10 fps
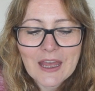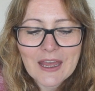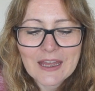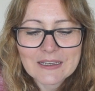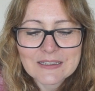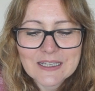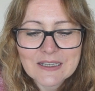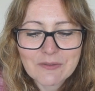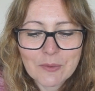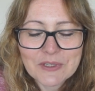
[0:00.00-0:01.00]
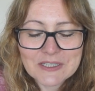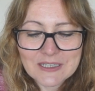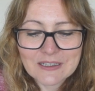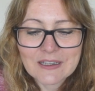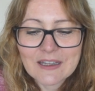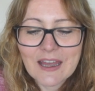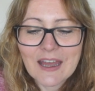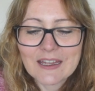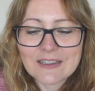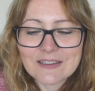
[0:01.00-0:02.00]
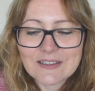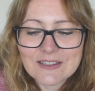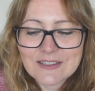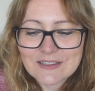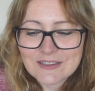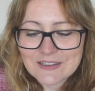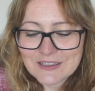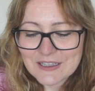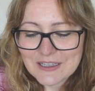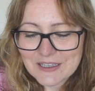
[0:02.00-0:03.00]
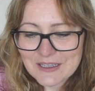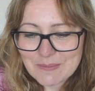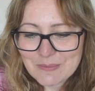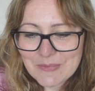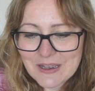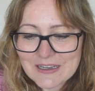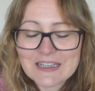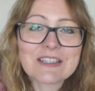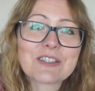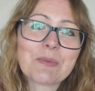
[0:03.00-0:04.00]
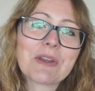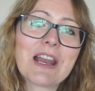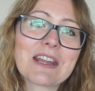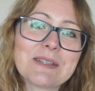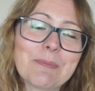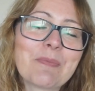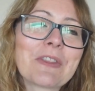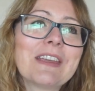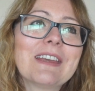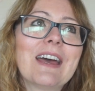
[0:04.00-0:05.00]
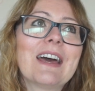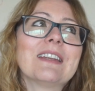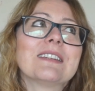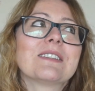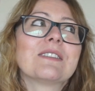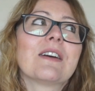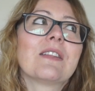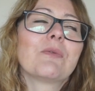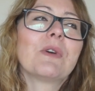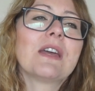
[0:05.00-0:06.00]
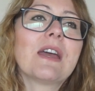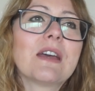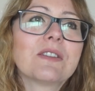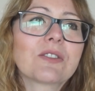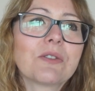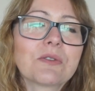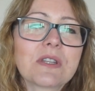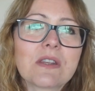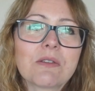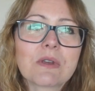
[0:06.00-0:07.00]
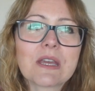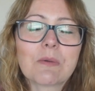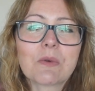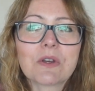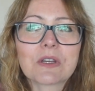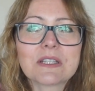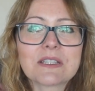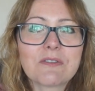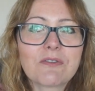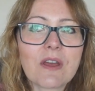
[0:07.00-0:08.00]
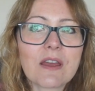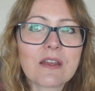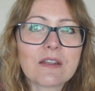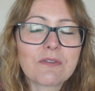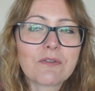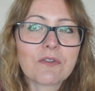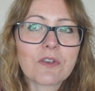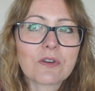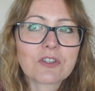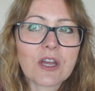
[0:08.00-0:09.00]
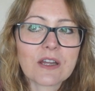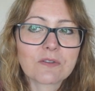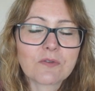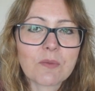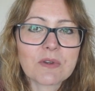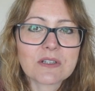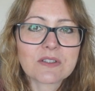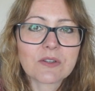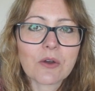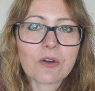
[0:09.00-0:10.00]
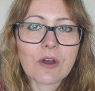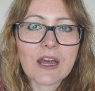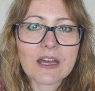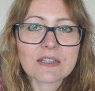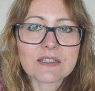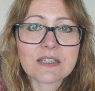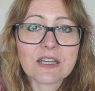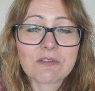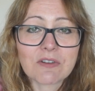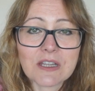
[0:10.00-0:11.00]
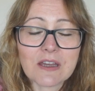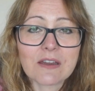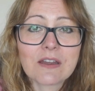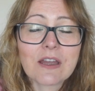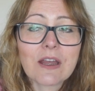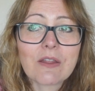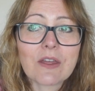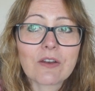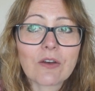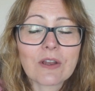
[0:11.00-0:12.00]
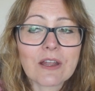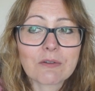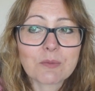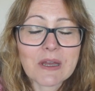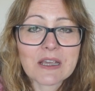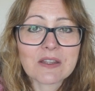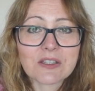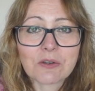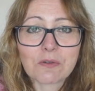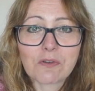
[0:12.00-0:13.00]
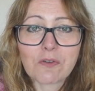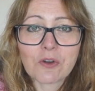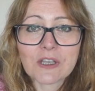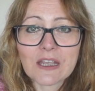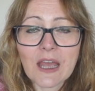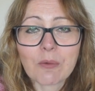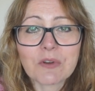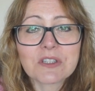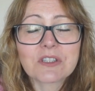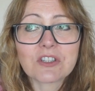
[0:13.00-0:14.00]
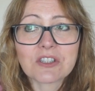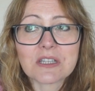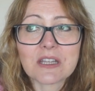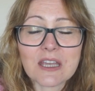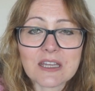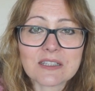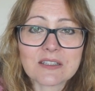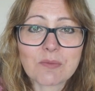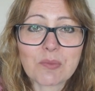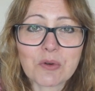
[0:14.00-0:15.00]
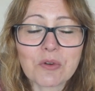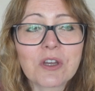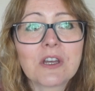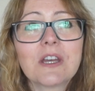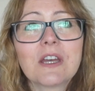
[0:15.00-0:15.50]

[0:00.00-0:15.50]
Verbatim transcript: and uh, vomiting and um, I needed to come and collect him and the way schools in the UK work is if if your child vomits or has diarrhea they are not allowed back in the school for 48 hours just in case it's a bug